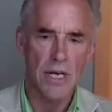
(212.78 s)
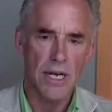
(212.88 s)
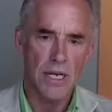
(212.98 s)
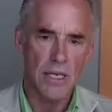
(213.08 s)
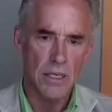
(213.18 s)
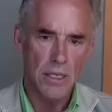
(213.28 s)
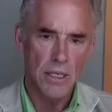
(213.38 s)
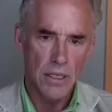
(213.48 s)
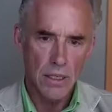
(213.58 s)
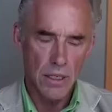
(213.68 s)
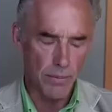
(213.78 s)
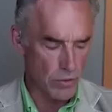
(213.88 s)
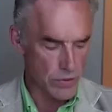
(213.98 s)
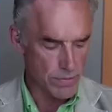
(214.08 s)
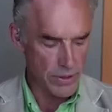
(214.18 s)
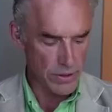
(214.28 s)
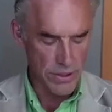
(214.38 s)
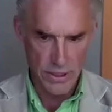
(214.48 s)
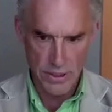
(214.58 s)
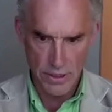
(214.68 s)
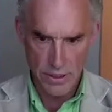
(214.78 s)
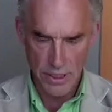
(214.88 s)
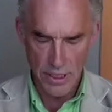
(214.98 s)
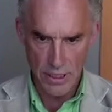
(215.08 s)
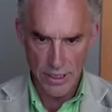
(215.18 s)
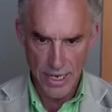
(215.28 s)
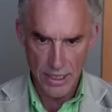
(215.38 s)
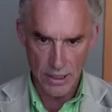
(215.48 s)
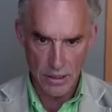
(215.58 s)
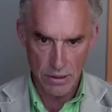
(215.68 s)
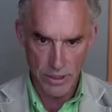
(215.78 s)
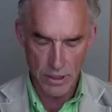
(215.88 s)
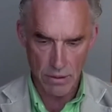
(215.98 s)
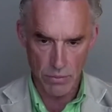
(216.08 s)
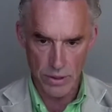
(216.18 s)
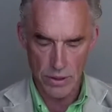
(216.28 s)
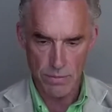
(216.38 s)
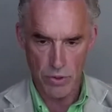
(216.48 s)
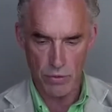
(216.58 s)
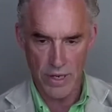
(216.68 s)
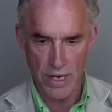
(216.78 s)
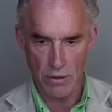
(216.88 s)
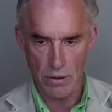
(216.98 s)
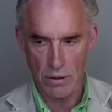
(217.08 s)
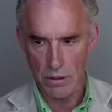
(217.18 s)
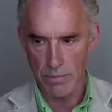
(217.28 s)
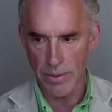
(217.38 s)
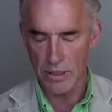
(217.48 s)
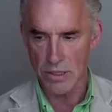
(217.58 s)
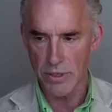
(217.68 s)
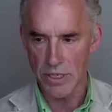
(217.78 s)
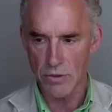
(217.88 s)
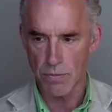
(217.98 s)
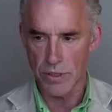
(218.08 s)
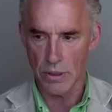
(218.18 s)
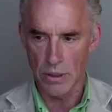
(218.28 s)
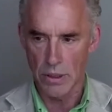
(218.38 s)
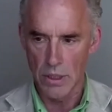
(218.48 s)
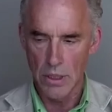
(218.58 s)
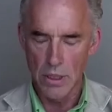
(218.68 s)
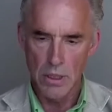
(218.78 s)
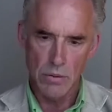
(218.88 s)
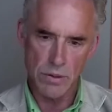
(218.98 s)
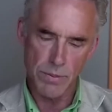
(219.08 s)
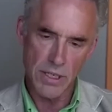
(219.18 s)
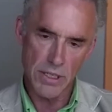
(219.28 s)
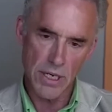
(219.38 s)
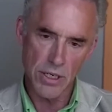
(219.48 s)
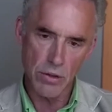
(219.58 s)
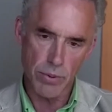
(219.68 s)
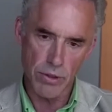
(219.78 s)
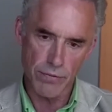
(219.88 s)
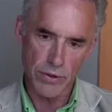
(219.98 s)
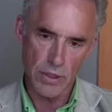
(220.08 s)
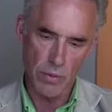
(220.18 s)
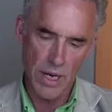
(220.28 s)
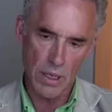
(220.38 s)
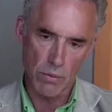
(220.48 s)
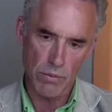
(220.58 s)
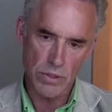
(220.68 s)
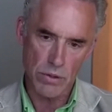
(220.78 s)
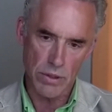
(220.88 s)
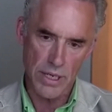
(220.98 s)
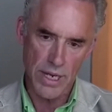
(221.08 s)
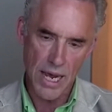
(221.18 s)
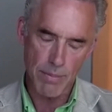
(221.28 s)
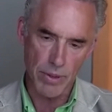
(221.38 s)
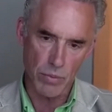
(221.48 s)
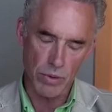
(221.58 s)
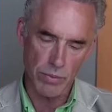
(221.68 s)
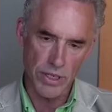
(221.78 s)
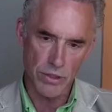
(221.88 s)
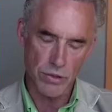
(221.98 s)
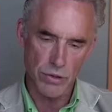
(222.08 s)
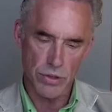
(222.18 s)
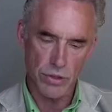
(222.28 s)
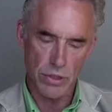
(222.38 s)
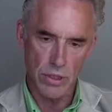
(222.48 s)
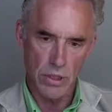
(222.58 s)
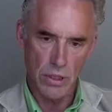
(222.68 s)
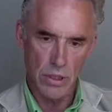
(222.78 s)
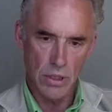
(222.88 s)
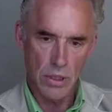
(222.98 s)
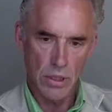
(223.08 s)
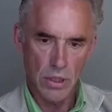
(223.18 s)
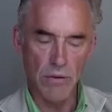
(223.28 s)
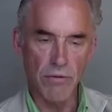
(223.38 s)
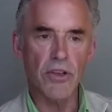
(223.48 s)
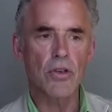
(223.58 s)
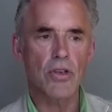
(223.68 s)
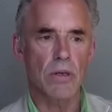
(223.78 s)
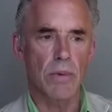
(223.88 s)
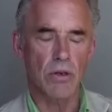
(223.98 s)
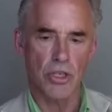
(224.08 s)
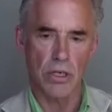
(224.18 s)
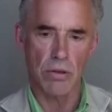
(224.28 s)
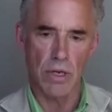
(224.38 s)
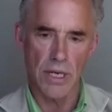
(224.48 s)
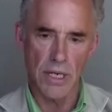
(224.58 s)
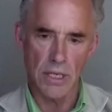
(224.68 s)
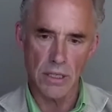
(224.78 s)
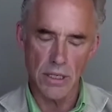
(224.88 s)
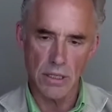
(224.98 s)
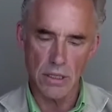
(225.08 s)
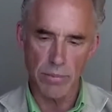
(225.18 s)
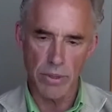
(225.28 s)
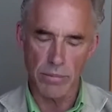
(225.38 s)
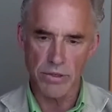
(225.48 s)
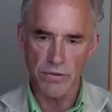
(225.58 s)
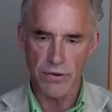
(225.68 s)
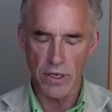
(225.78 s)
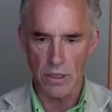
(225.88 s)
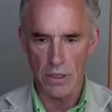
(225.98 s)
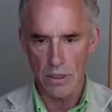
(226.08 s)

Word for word: I opposed Bill C 16 in Canada to begin with, this pronoun compelled speech bill, was because I knew perfectly well what was going to happen when we introduced confusion about gender identity into the public sphere.